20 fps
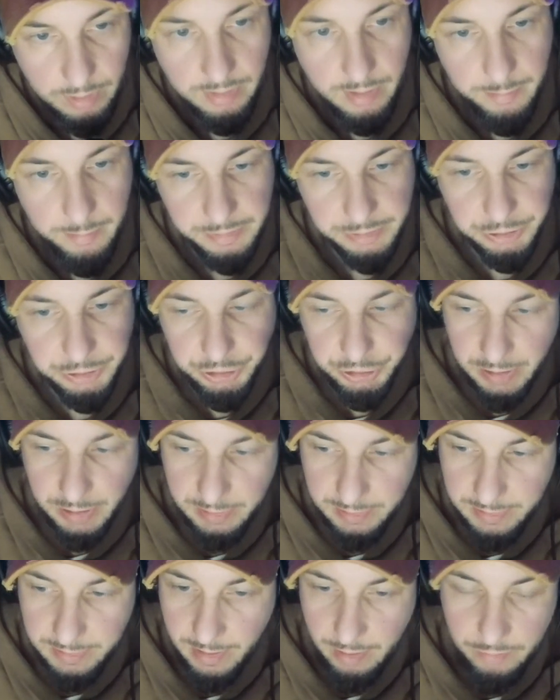Let me
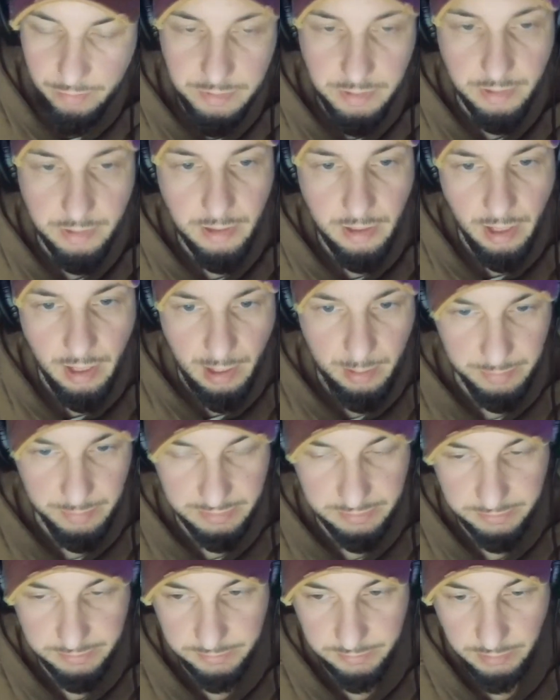check out the
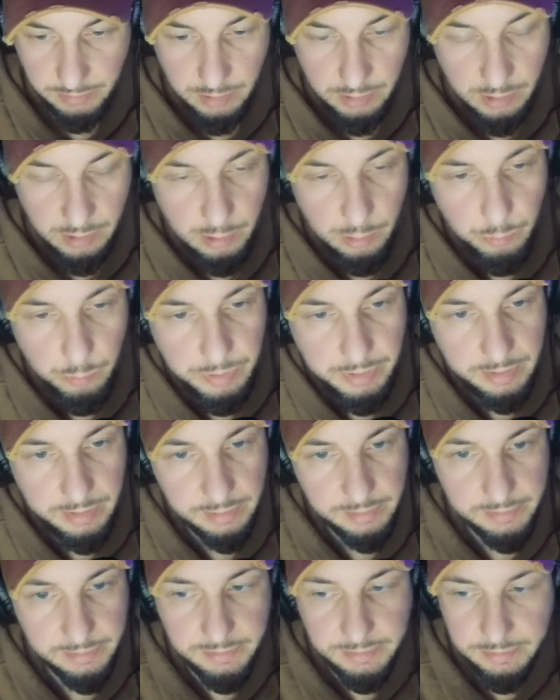comments,
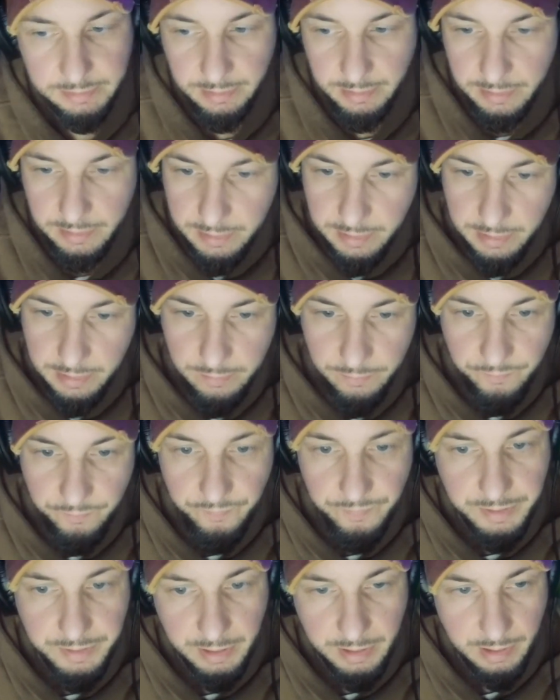because if
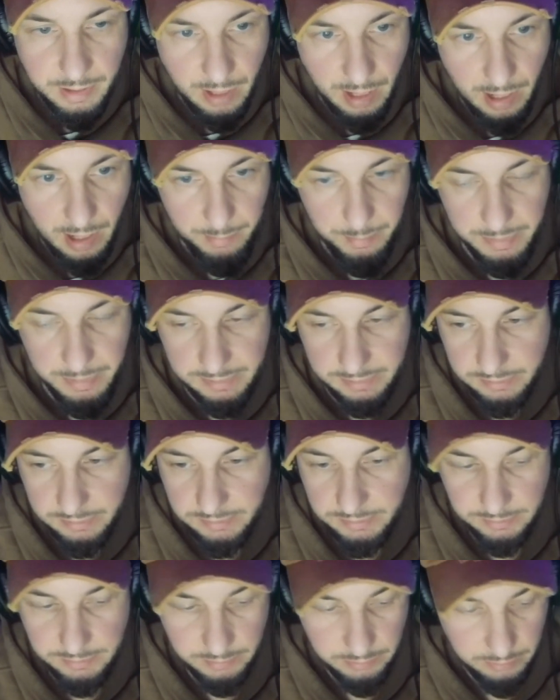the comments